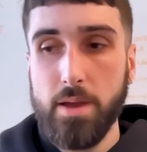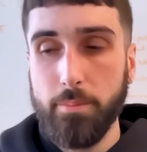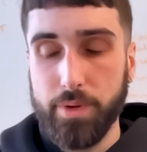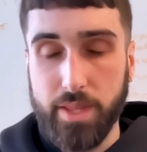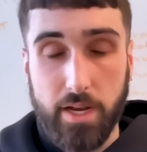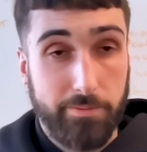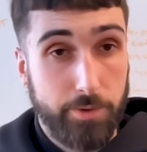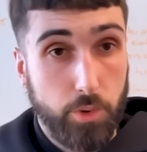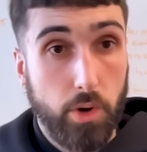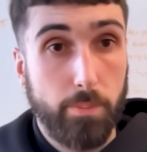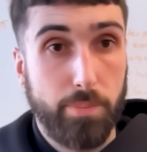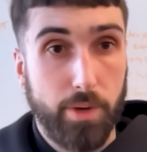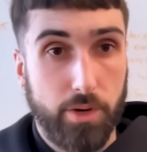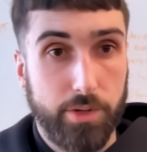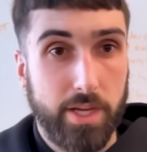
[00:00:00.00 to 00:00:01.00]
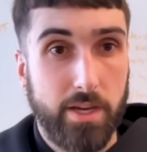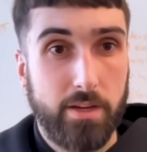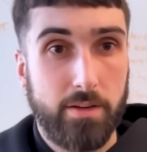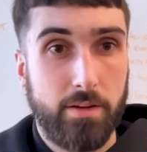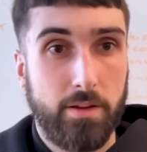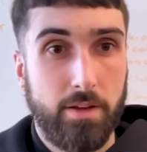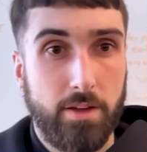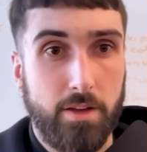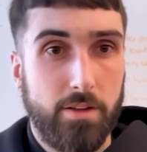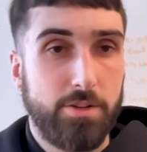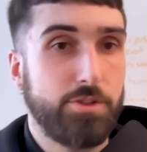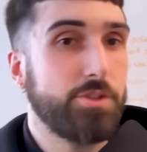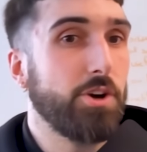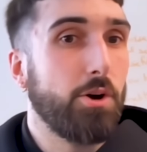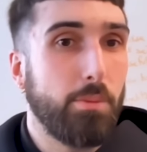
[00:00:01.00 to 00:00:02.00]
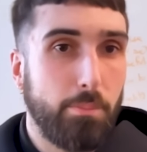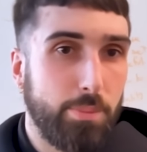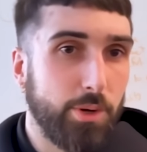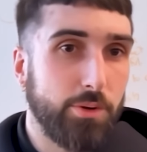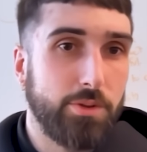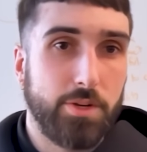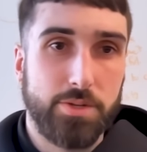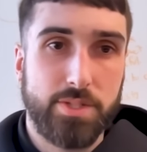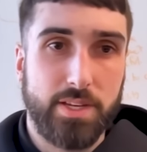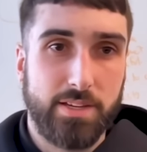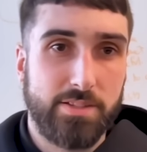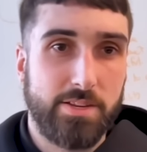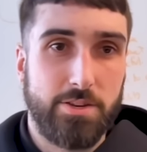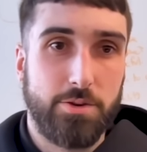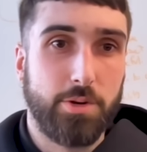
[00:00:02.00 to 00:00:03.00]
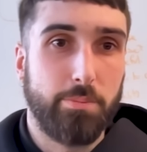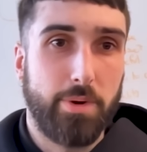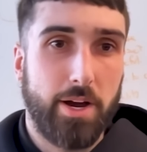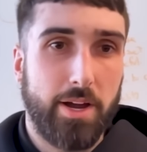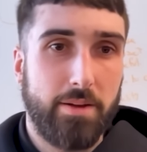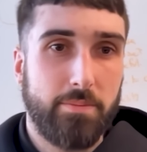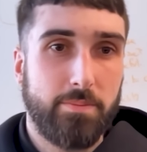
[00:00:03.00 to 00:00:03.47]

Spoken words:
But then if you're building, don't build those things that you could buy.